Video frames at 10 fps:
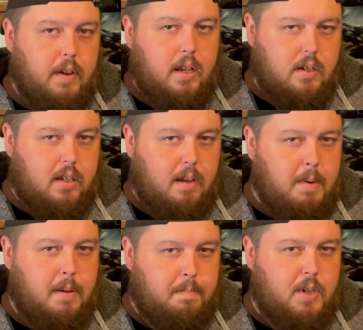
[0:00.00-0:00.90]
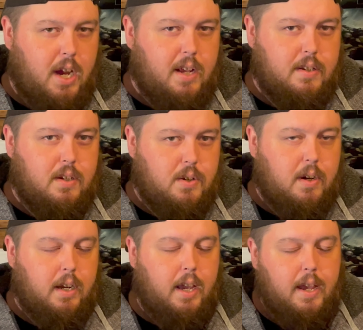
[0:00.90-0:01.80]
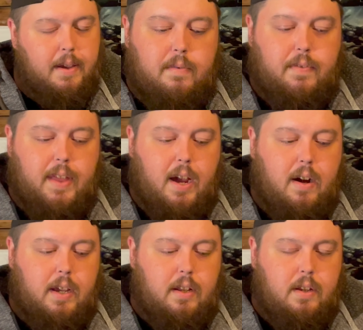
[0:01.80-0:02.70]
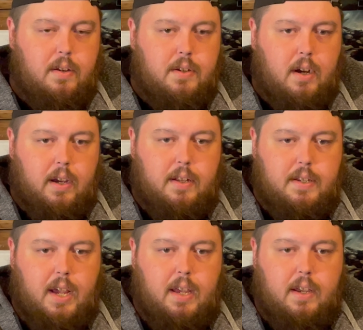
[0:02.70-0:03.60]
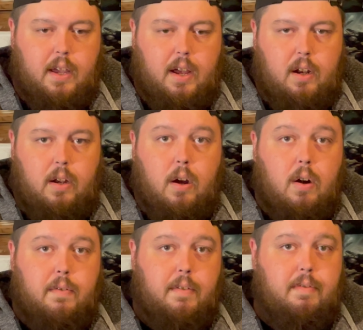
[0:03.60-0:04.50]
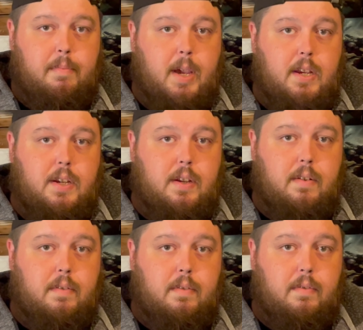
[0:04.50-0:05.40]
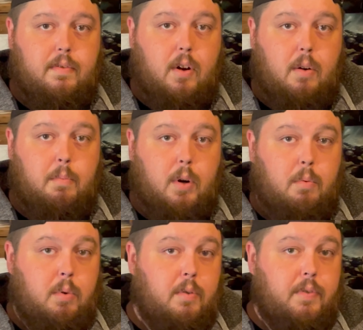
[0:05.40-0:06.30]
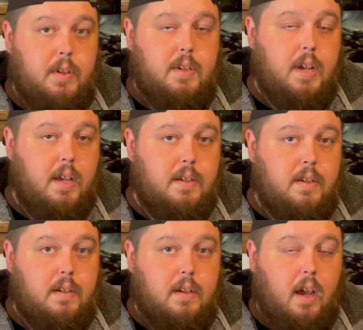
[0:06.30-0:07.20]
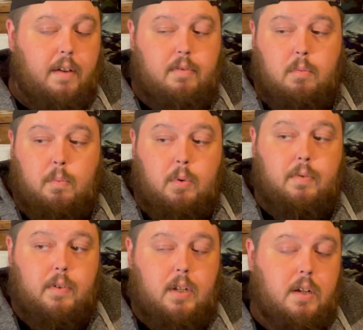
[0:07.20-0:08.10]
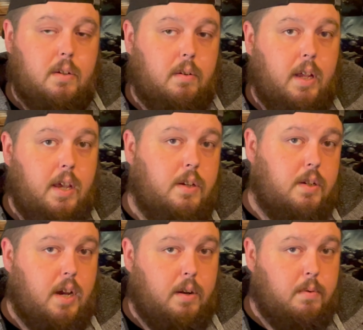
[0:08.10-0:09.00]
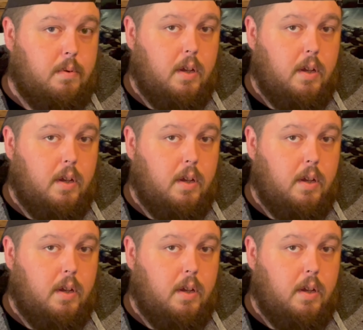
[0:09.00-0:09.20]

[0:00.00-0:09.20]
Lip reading: just give me a chance to try and get it. For that, I can take a lot of information from what Wolfen says and from what Wolfen does on his channel,